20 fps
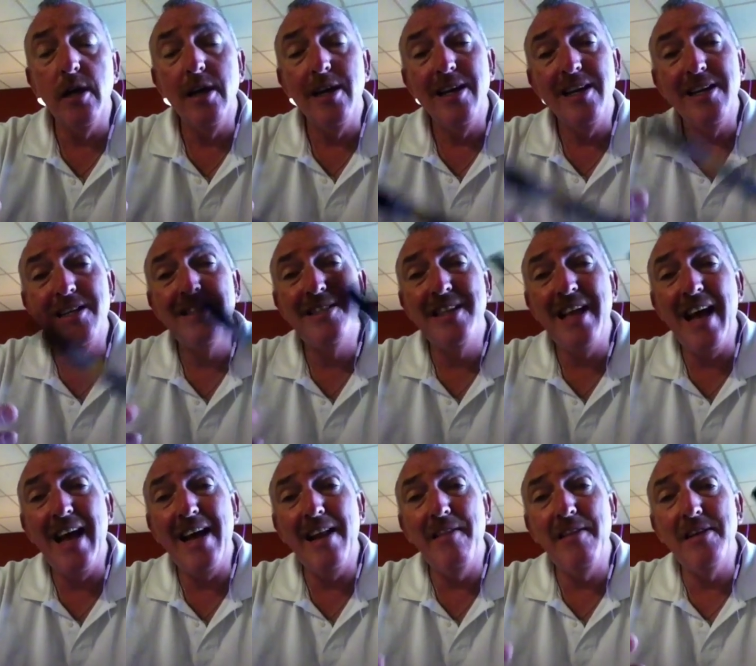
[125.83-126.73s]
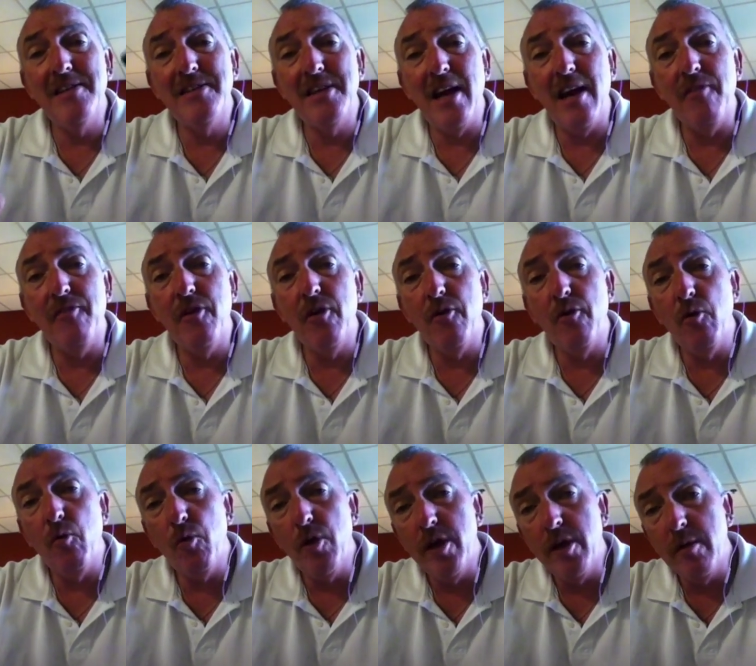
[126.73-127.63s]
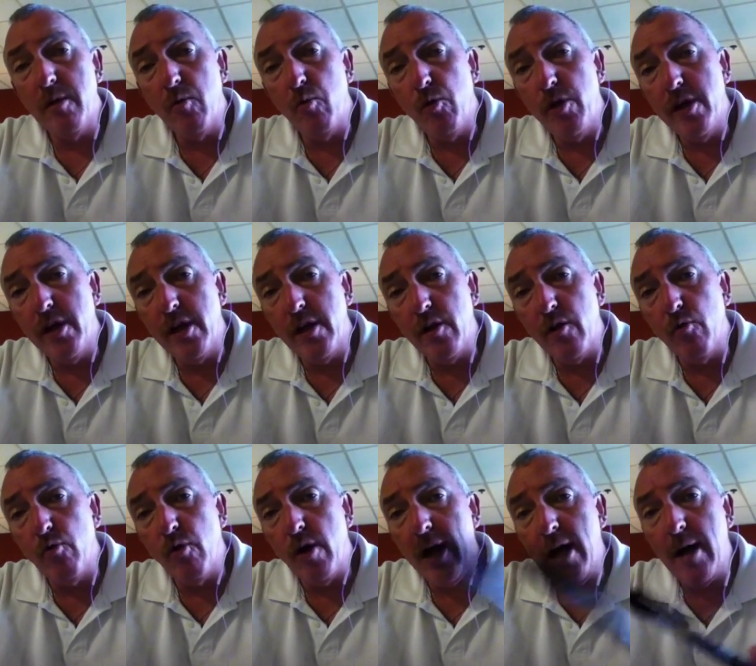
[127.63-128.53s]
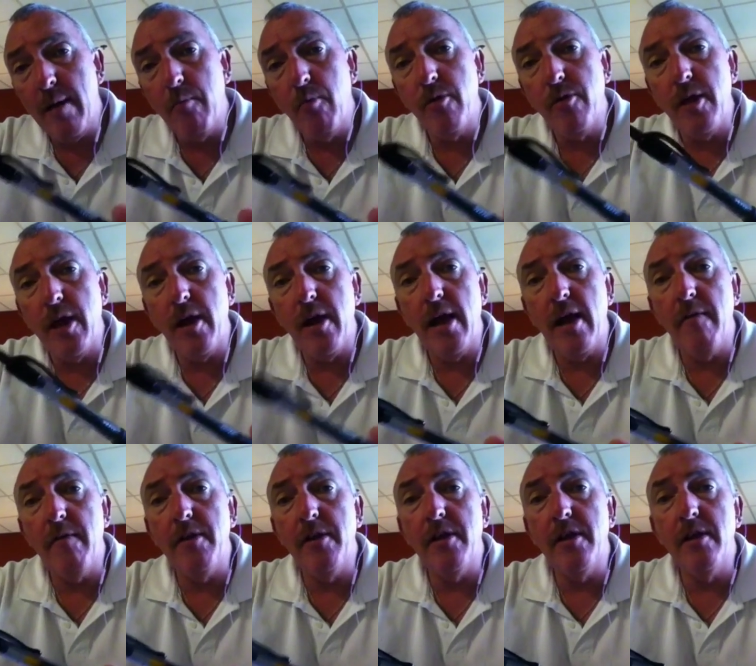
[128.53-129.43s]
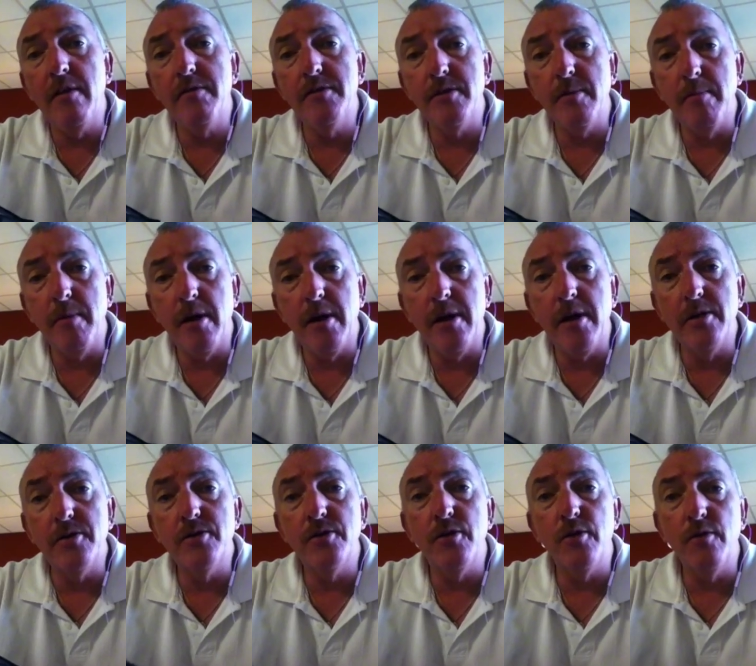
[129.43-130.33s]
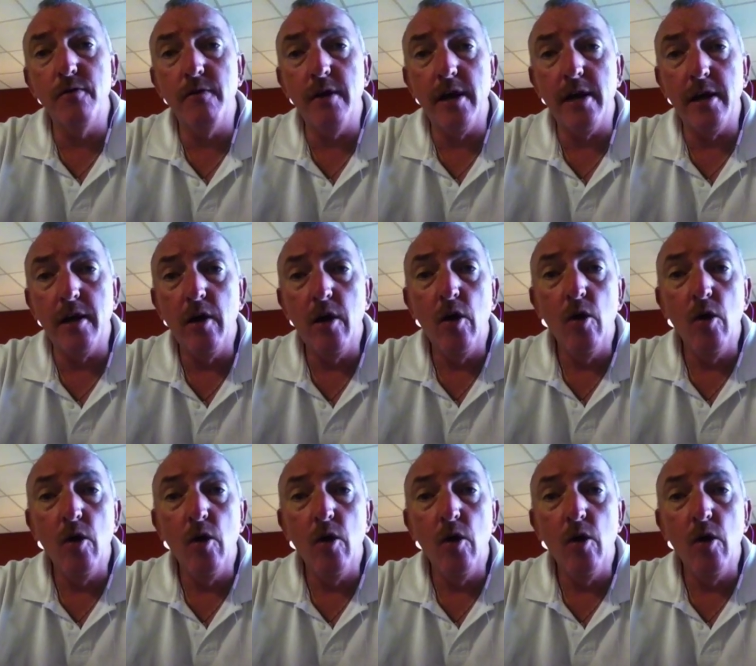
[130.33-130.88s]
It's data that's out there that we can we can grab without having to give somebody a survey